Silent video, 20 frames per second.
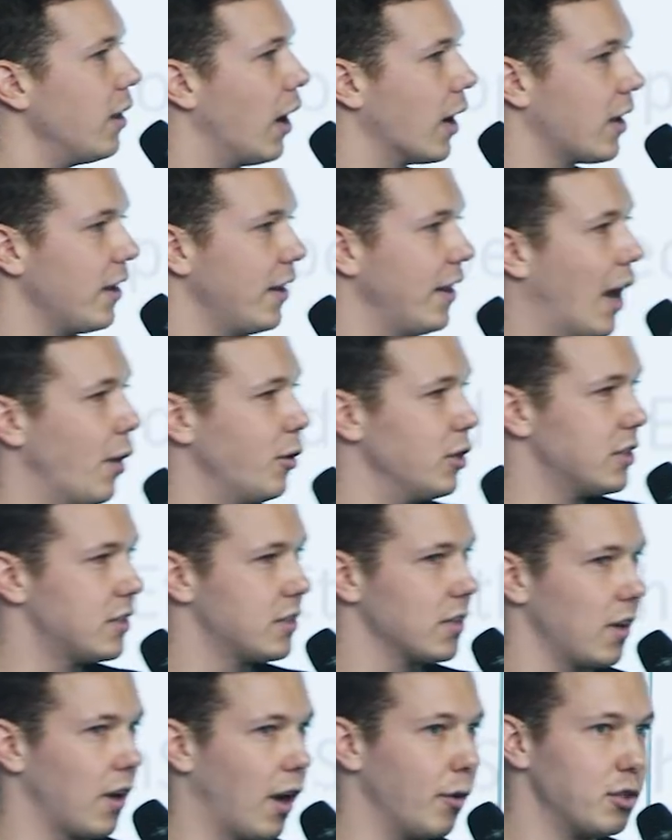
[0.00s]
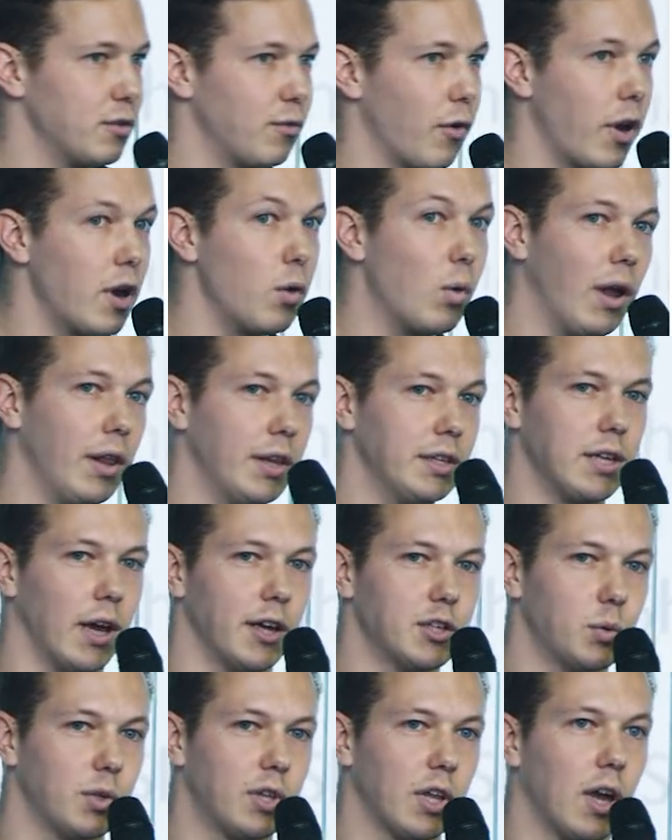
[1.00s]
luckily I was very well in
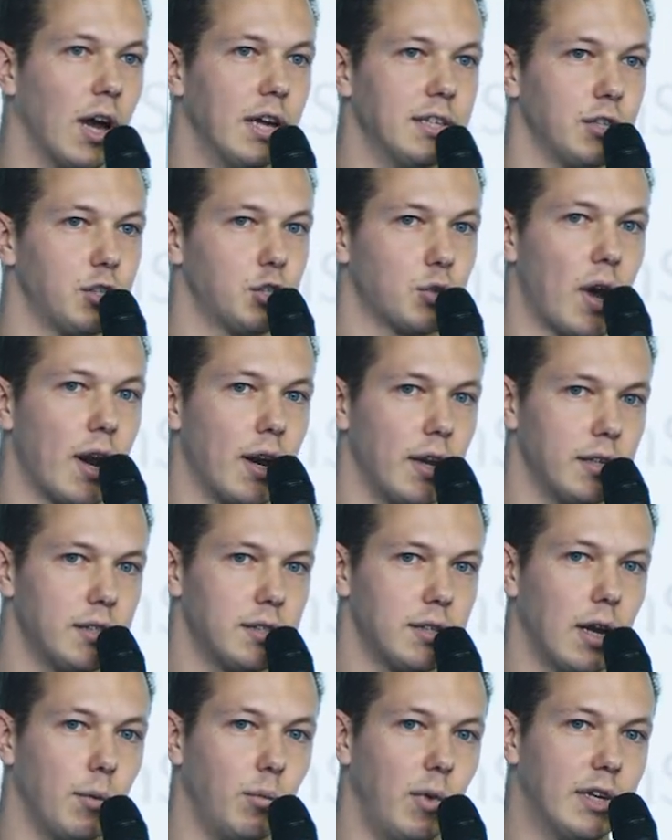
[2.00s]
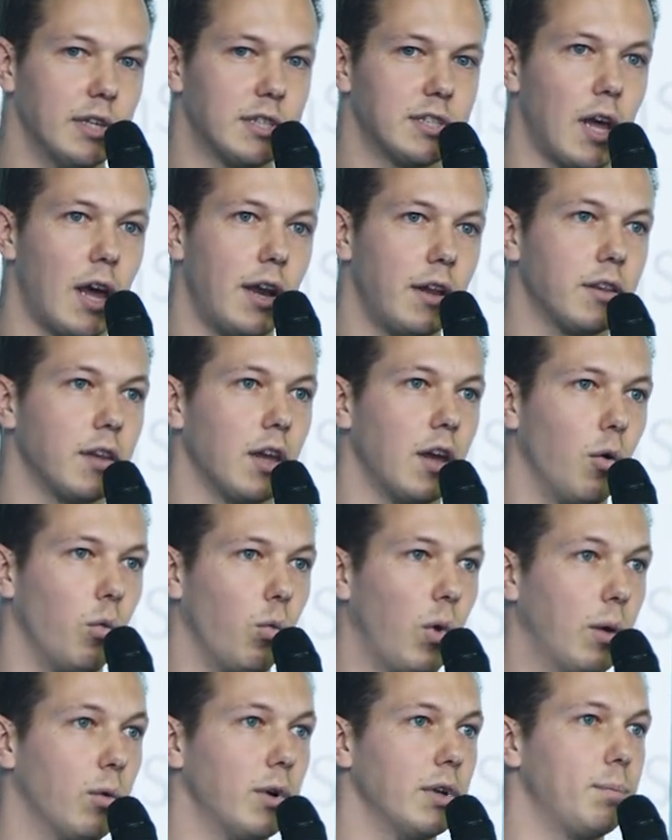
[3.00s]
touch with the guys at Stratis, and we decided that
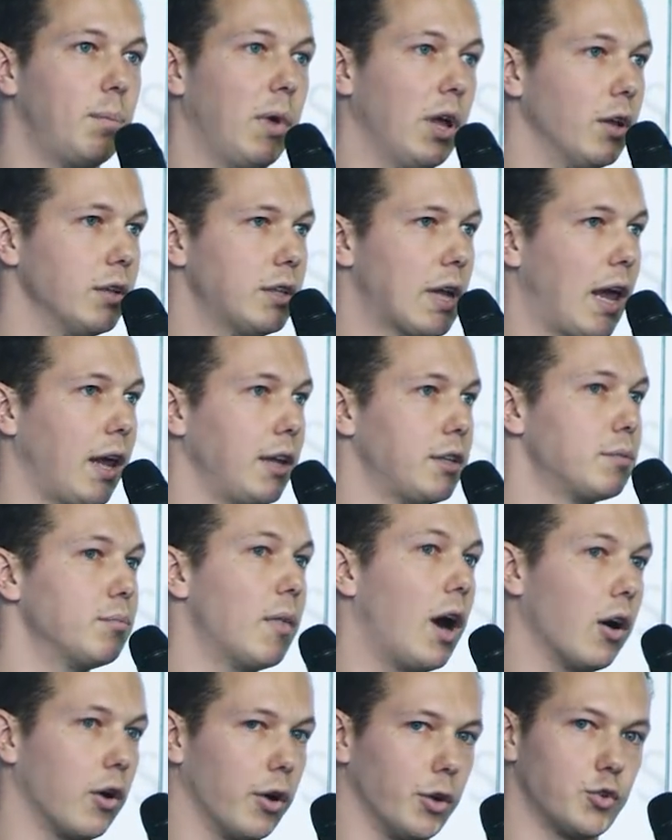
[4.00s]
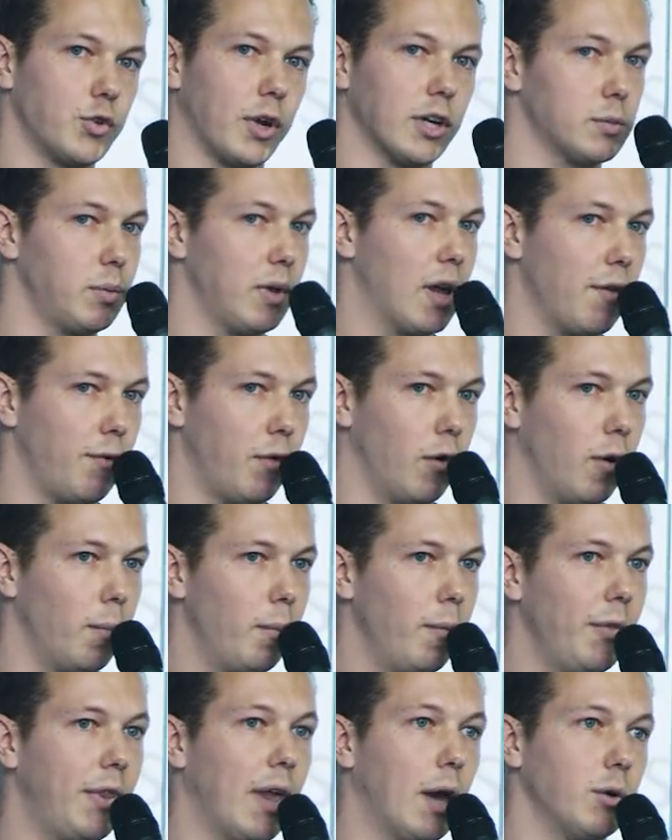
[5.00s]
we would build a smart contracts
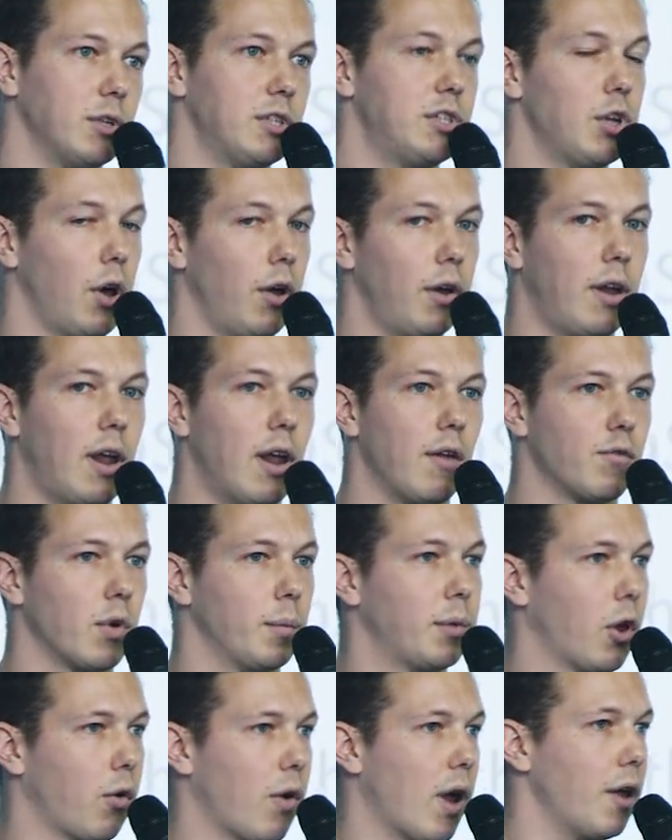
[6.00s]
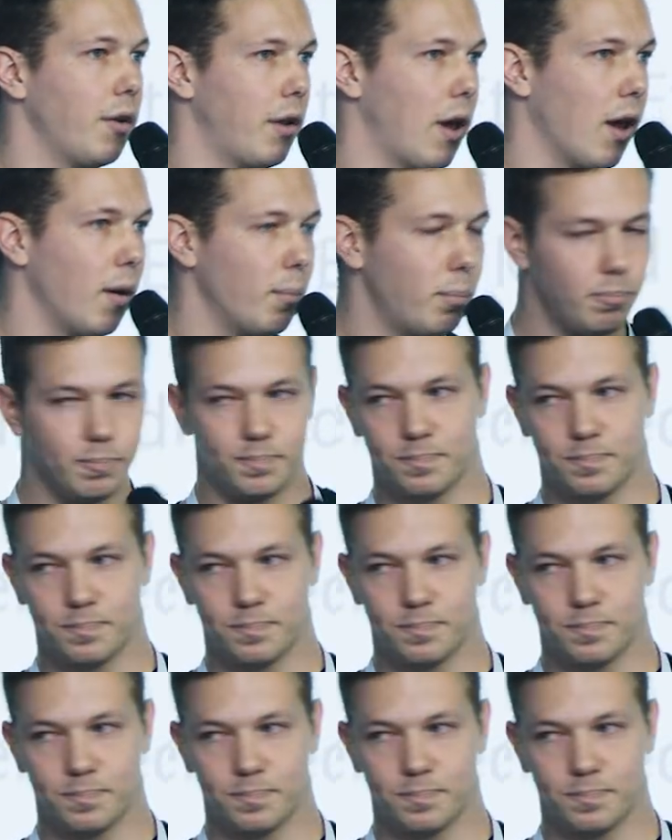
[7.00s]
platform that was .NET from the ground up.